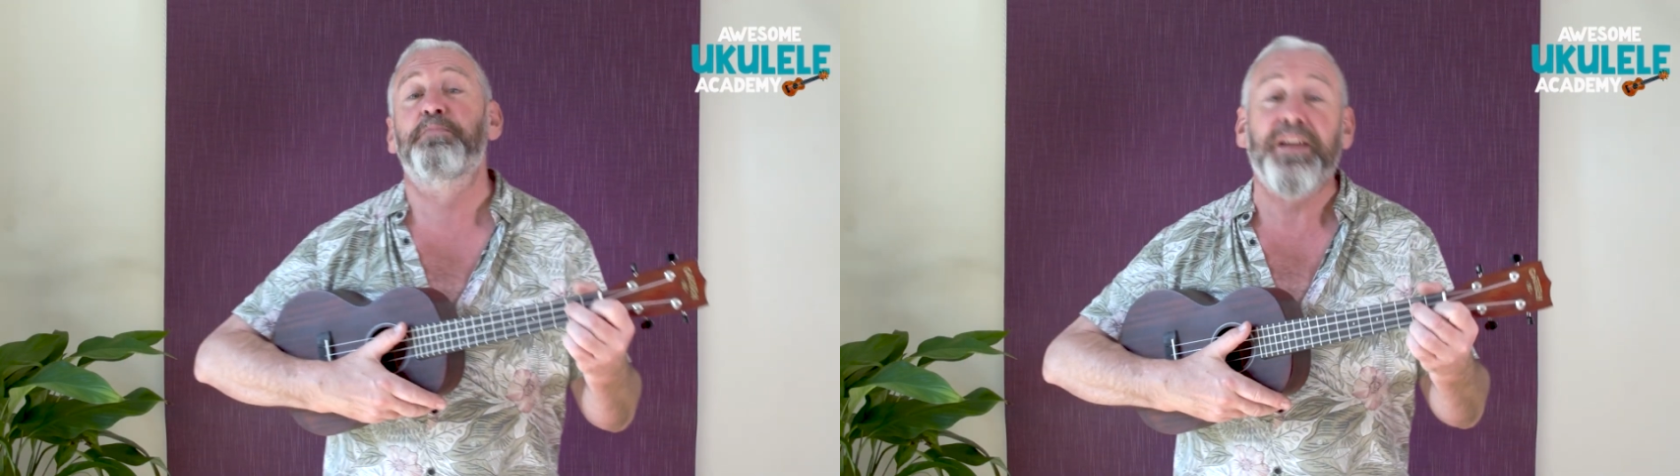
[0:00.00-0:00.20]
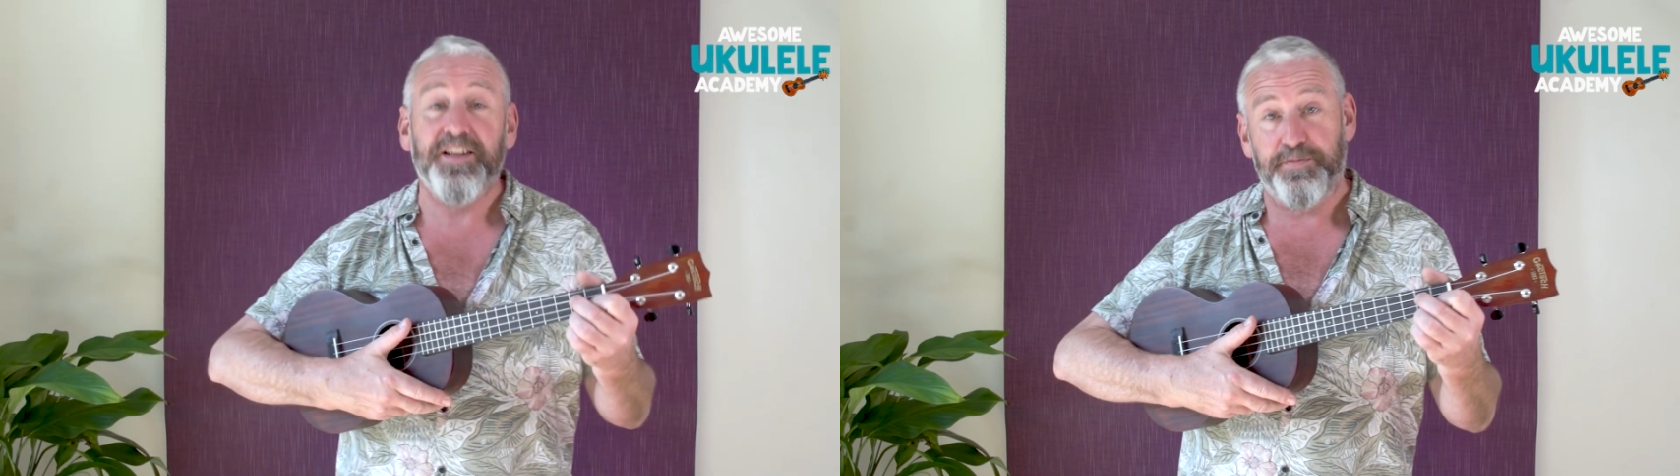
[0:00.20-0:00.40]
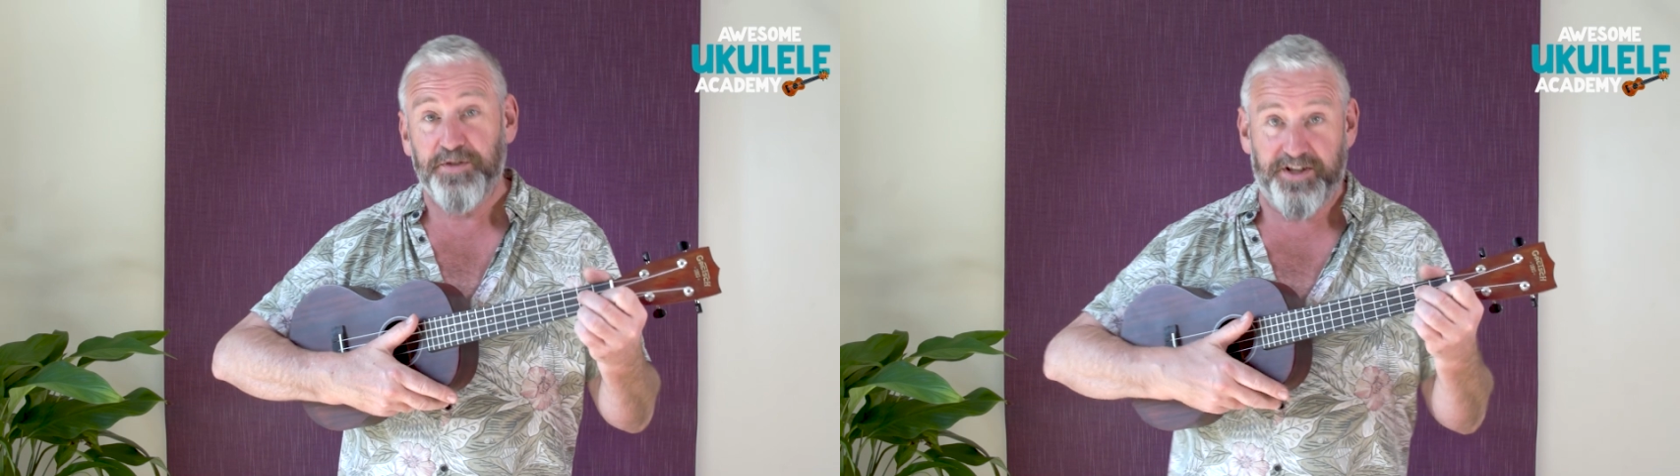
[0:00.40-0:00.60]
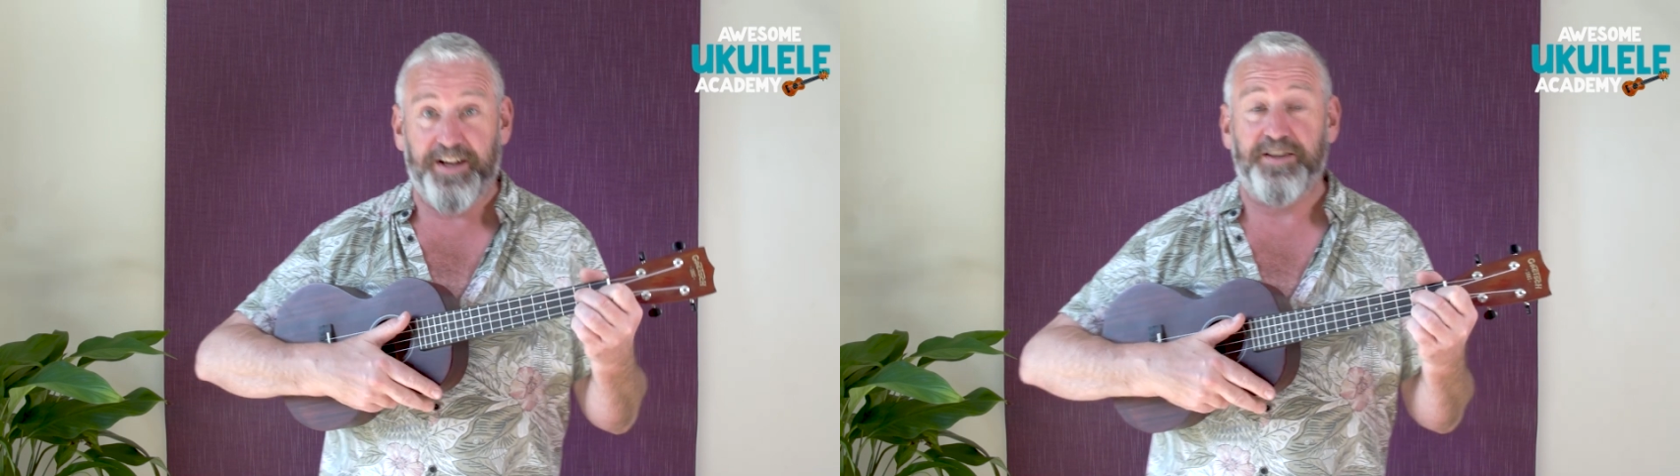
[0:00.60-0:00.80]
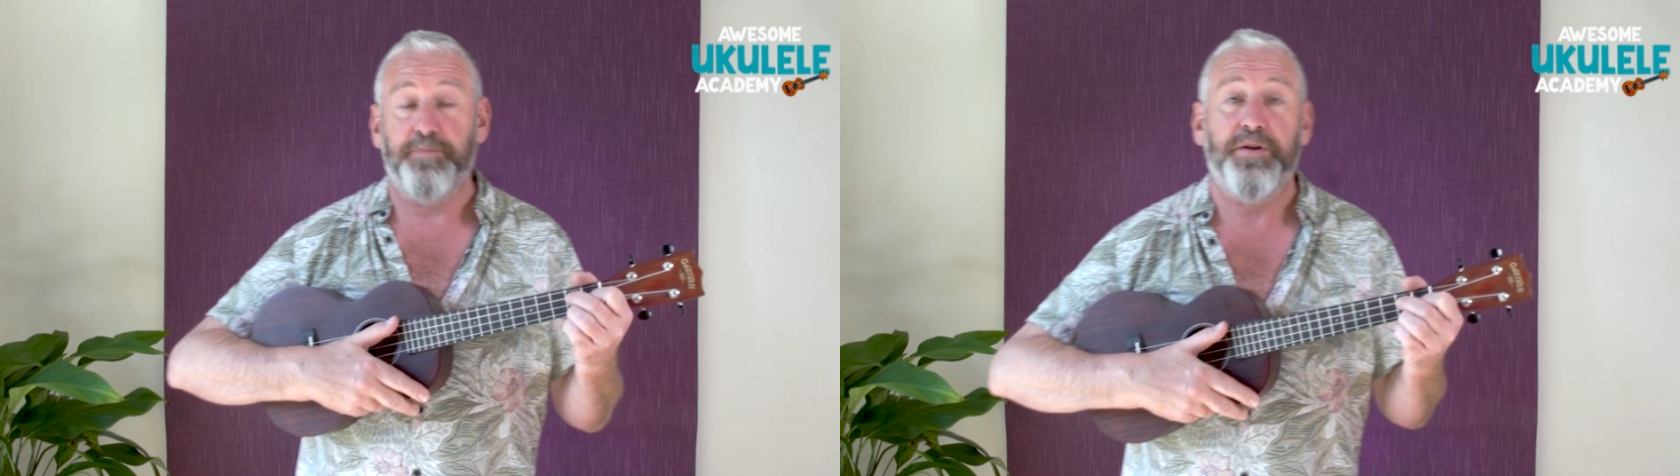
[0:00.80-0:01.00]
biggest
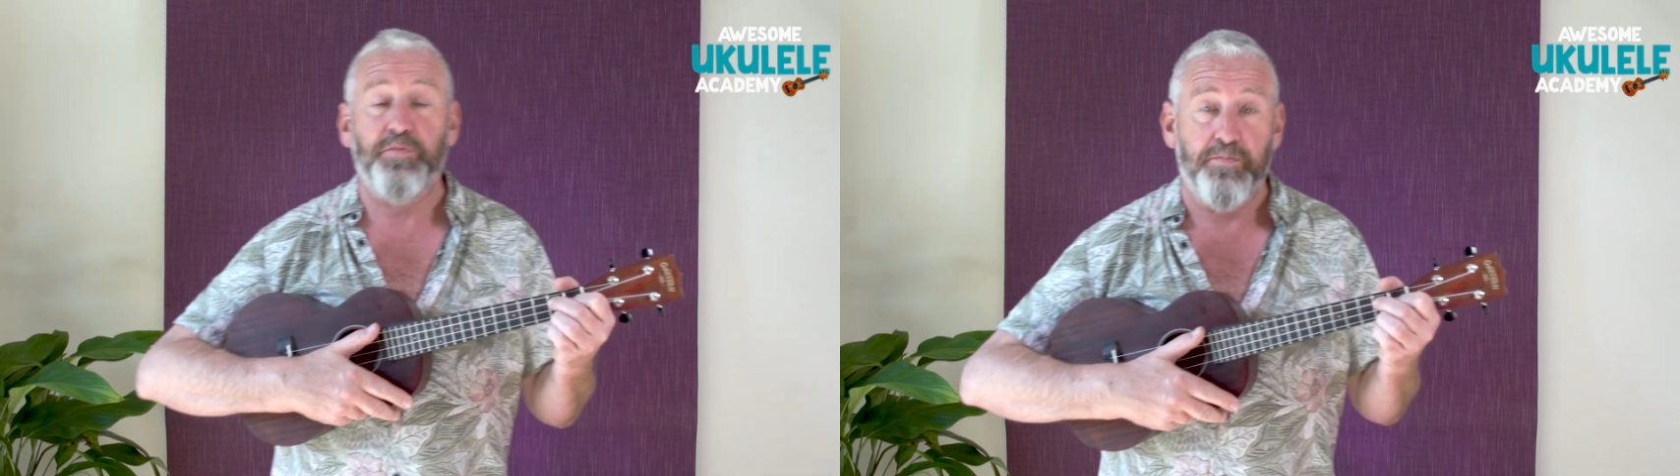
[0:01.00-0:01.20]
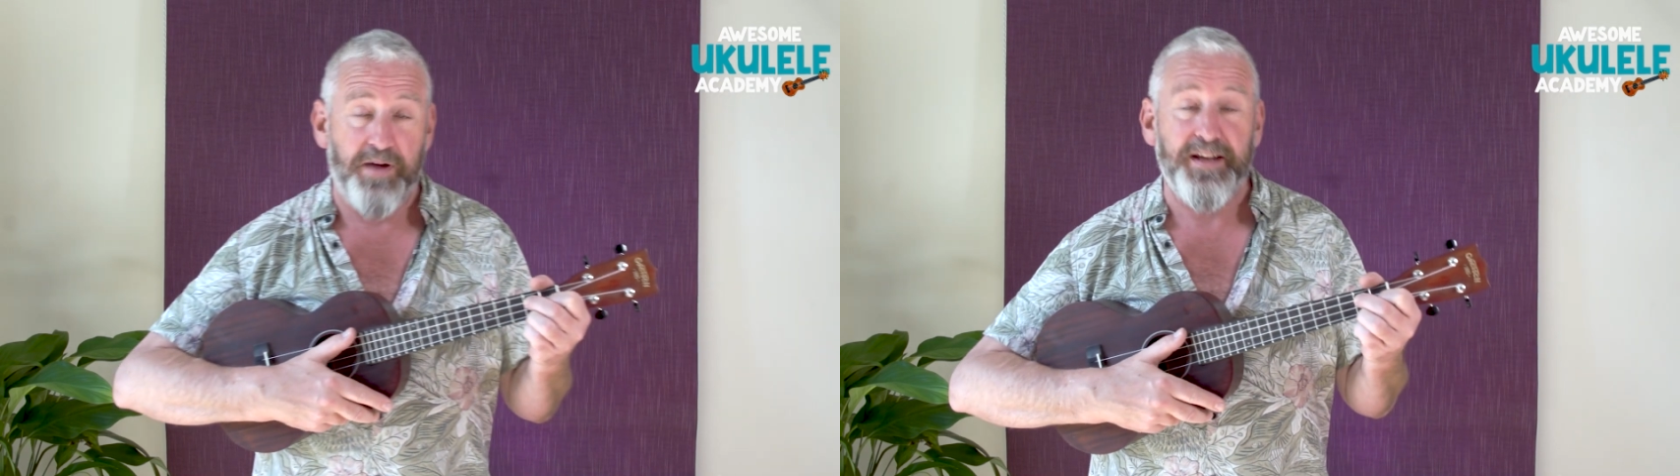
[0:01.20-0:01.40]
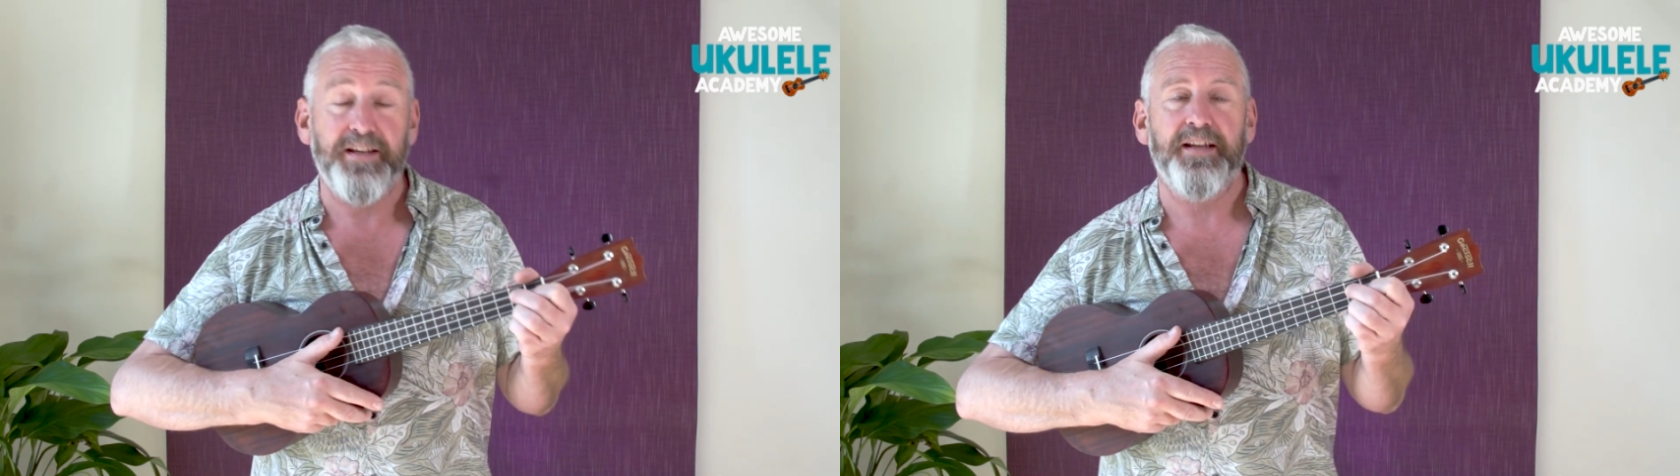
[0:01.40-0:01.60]
mistake that people make